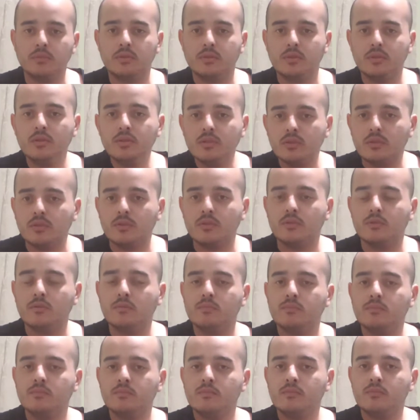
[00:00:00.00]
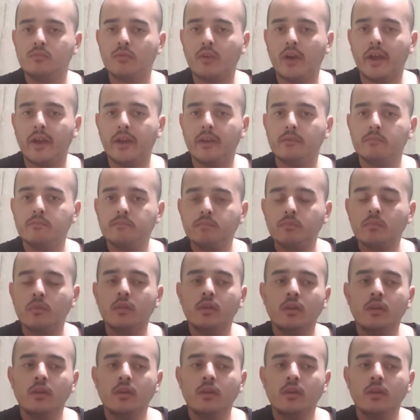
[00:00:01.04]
with YouTube, right?